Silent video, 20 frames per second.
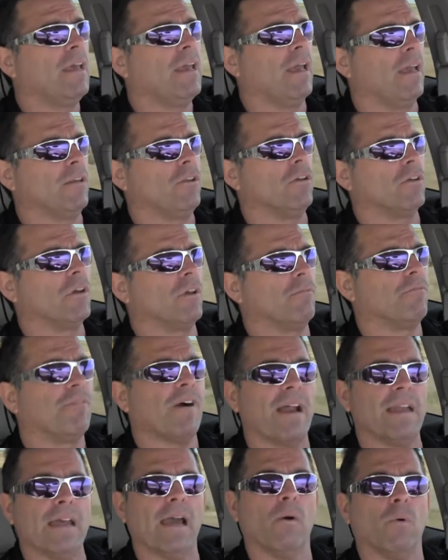and you can
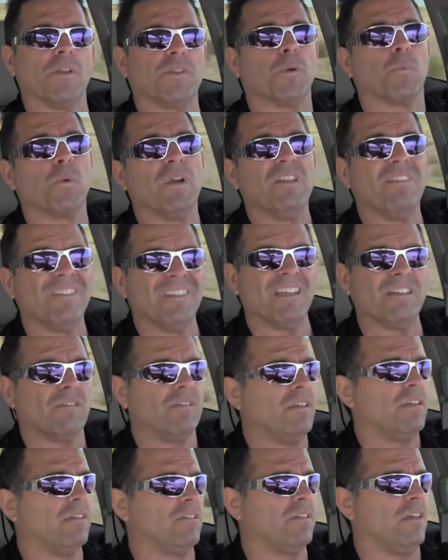find out what the
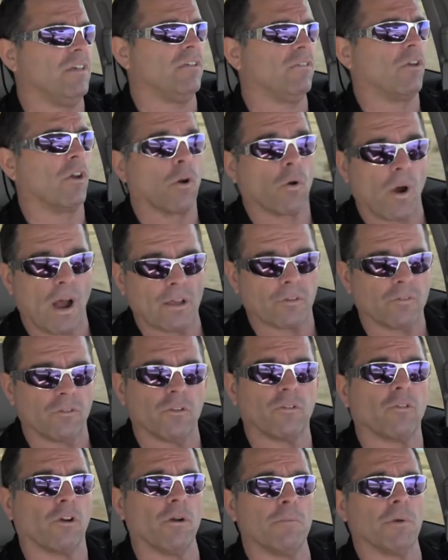resistance is across
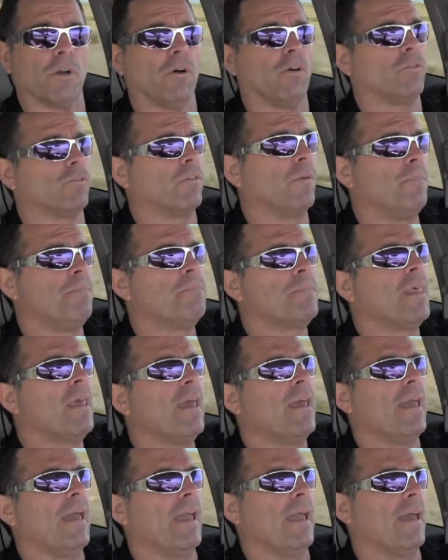the terminals.
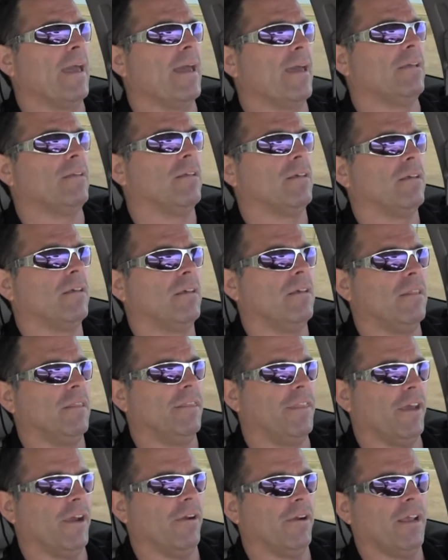And
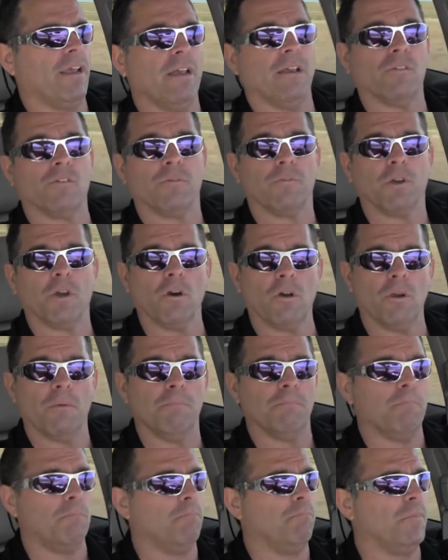there is, if you go to
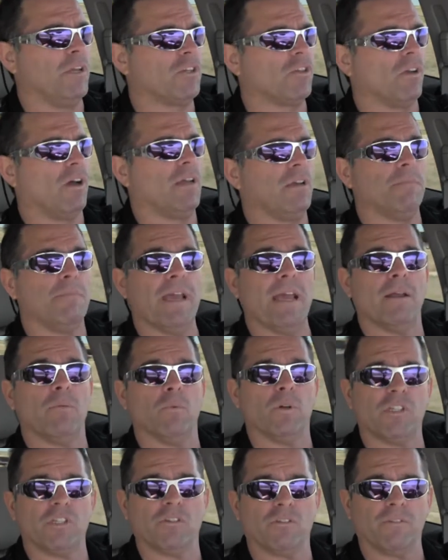Mitchell On
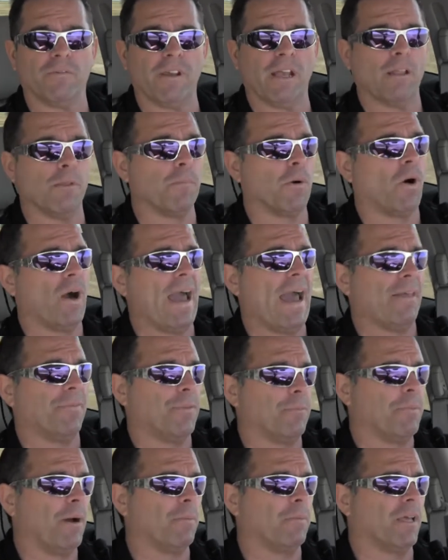Demand, which is available at
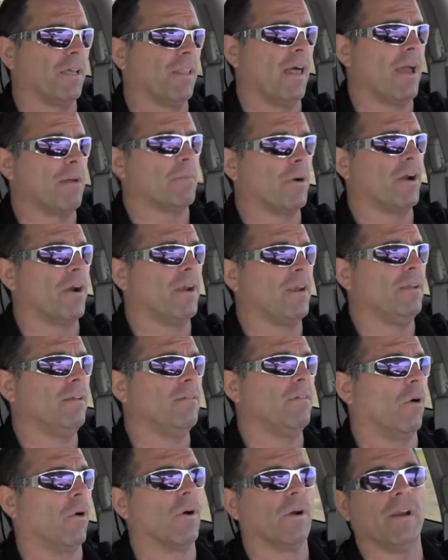the public library,
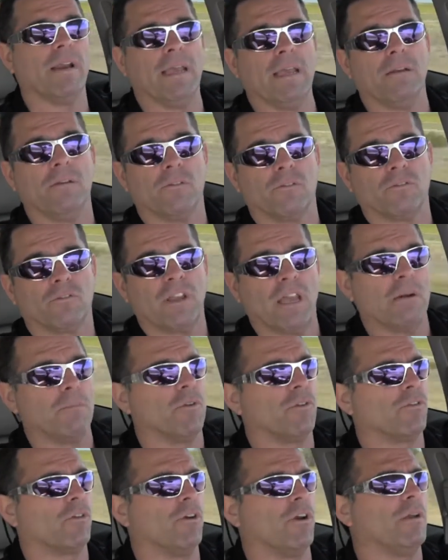or in the state of
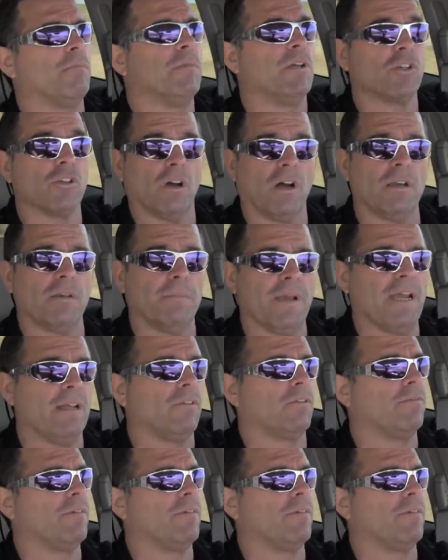Missouri, Mitchell On Demand is